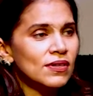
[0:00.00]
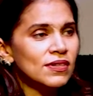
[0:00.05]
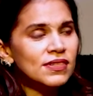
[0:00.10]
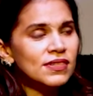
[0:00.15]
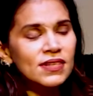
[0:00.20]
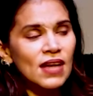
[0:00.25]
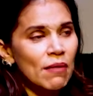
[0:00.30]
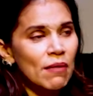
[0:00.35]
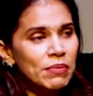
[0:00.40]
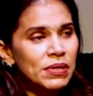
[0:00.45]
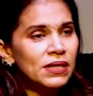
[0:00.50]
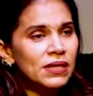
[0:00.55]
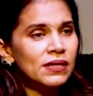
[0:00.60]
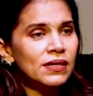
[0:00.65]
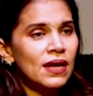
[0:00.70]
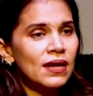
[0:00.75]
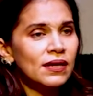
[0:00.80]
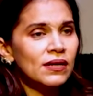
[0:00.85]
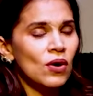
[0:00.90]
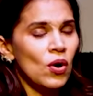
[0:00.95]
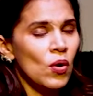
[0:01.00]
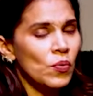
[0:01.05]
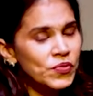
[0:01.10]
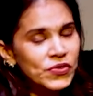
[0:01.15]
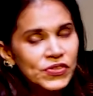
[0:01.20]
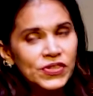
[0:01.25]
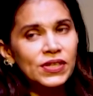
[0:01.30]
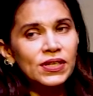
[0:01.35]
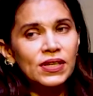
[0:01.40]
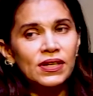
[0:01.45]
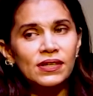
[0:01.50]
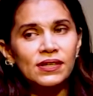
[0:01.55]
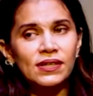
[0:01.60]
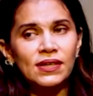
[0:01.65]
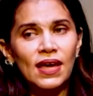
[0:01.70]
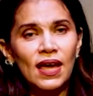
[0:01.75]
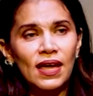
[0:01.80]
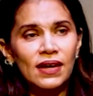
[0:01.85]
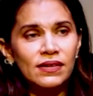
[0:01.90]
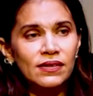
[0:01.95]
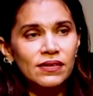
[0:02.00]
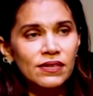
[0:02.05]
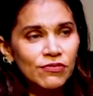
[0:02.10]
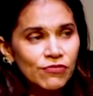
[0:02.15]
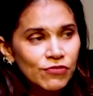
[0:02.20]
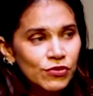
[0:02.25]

stubborn and obstinate and